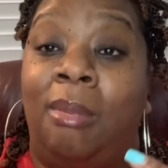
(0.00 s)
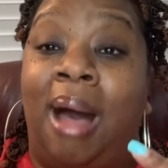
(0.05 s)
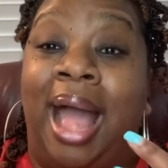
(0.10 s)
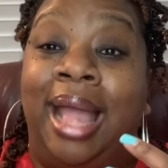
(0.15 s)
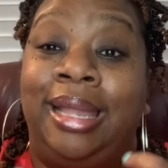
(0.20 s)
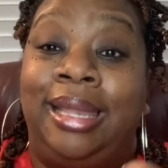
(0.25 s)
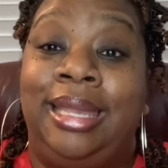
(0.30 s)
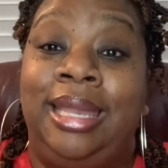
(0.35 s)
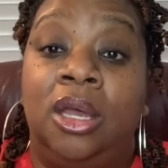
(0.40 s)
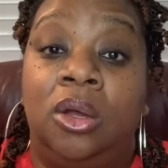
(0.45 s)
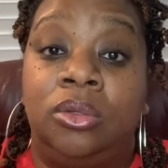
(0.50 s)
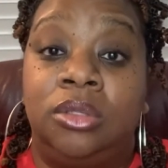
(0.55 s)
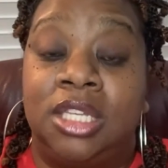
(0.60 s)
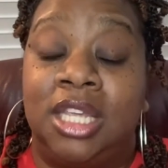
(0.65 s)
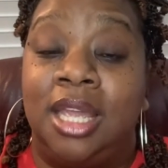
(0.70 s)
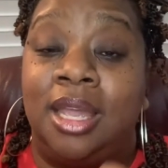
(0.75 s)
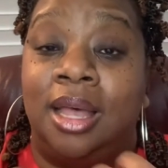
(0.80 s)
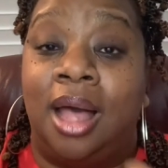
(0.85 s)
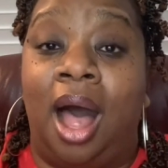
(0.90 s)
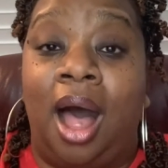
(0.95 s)

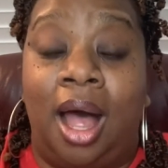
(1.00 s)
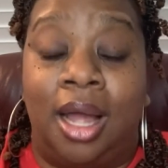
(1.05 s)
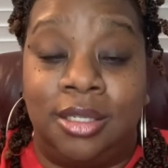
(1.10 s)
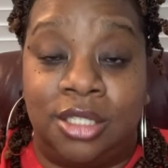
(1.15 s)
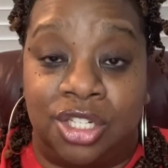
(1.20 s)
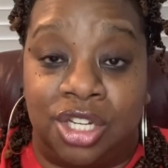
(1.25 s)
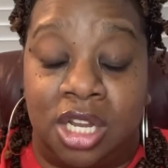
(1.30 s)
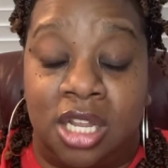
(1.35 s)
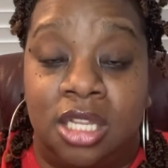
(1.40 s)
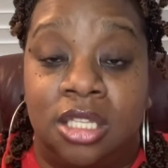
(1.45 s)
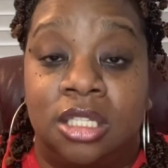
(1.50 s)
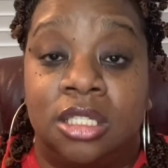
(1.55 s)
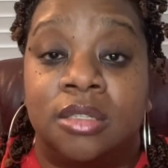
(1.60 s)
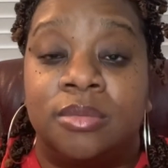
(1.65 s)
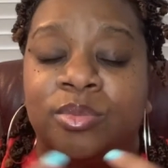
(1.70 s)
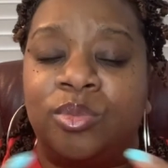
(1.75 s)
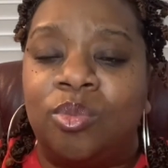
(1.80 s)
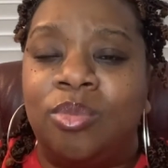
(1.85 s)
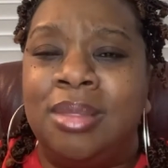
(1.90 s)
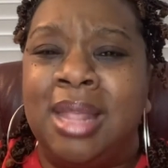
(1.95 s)
guilty conscience
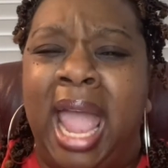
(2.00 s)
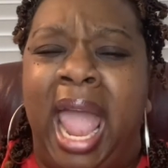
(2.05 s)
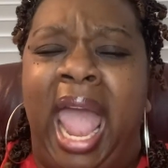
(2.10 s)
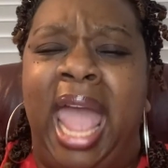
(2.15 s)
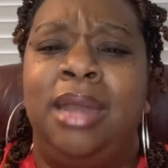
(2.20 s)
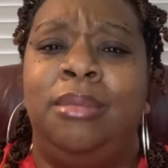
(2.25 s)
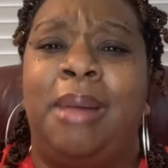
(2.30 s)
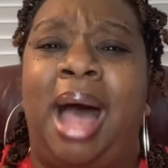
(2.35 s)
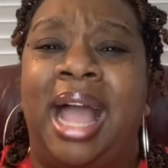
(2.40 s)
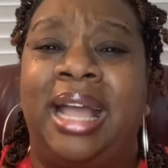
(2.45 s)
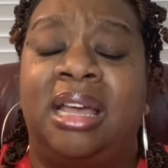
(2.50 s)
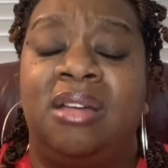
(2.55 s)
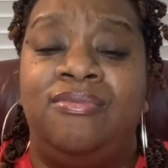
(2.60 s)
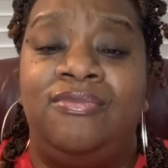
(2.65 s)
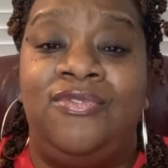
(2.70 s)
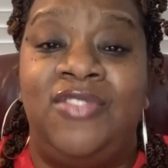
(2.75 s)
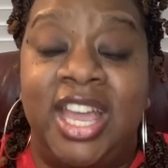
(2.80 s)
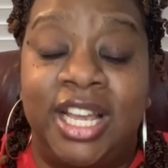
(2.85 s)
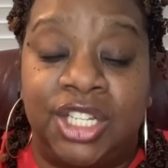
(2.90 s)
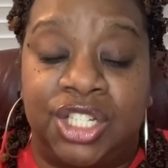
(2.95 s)
and my
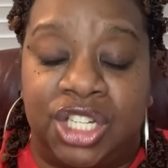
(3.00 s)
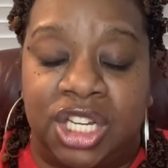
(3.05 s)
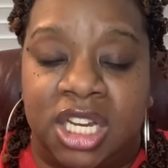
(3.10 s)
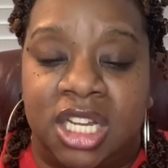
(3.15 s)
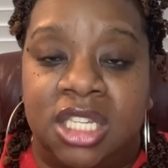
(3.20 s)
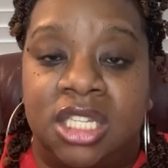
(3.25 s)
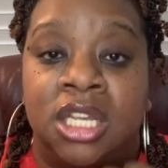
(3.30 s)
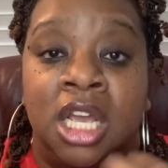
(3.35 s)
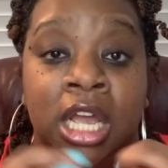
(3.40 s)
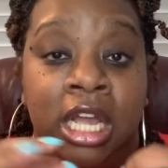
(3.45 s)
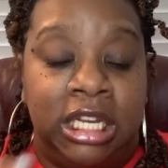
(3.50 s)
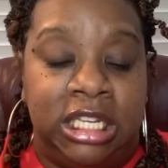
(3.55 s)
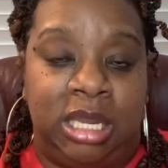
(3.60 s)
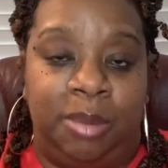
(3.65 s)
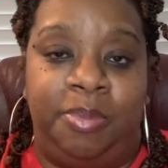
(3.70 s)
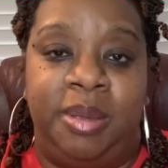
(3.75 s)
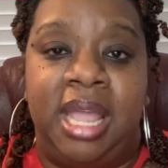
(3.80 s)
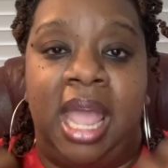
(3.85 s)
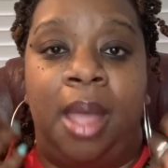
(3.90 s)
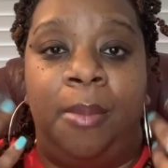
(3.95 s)
convictions to
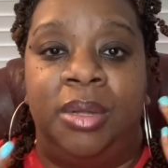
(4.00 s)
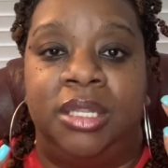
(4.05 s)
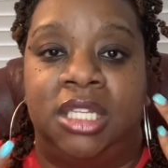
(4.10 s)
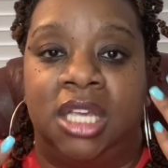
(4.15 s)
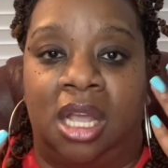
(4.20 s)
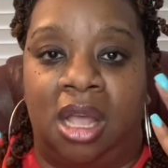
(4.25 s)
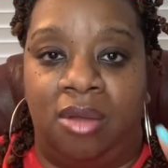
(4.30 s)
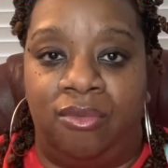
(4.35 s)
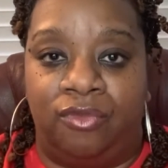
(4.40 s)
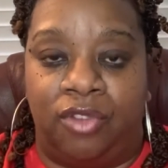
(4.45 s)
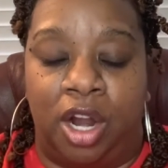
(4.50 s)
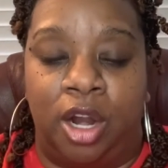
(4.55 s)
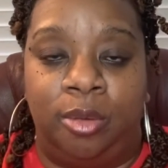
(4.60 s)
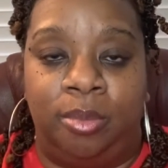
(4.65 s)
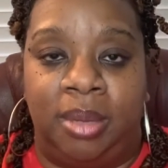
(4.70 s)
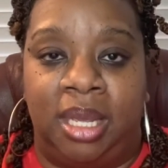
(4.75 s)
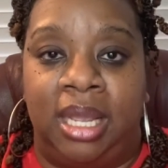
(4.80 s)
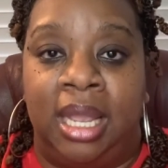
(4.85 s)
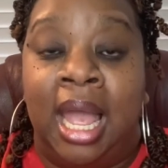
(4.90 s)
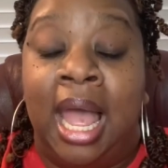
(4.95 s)
be able to convert
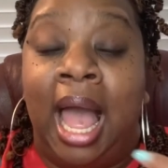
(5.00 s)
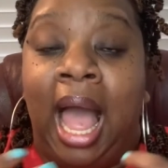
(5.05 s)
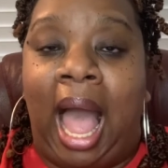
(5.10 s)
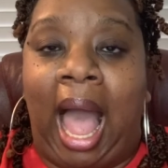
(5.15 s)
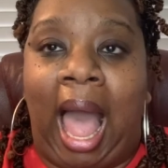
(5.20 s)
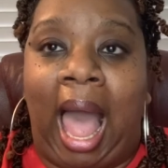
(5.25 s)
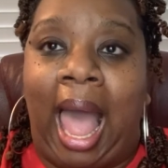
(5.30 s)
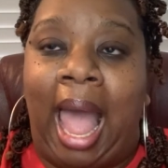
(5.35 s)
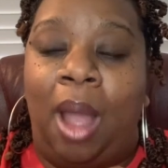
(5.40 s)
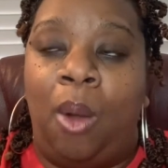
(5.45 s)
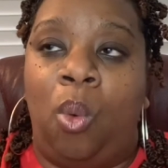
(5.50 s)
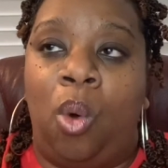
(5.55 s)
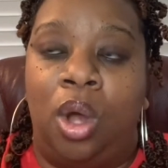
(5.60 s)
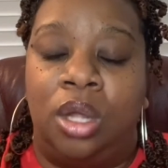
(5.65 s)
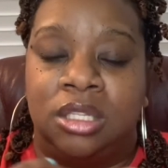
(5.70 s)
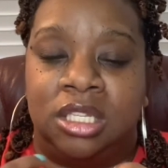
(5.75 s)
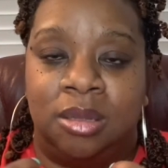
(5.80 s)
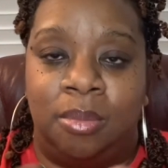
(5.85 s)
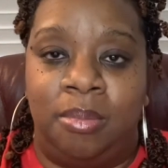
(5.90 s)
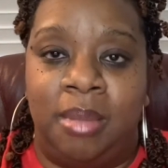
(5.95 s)
me. We
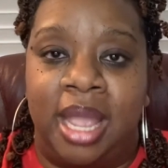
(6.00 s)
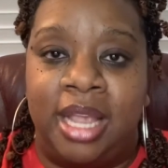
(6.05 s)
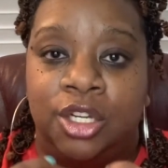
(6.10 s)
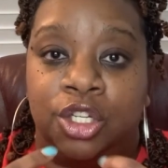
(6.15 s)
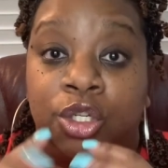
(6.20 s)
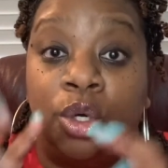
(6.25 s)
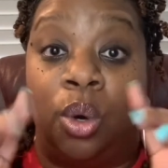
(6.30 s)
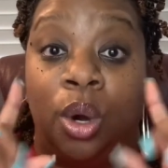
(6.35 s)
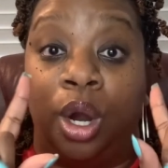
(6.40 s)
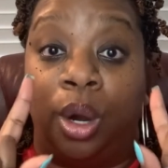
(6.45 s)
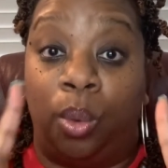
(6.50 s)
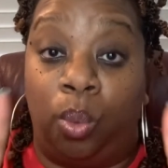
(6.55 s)
want to make sure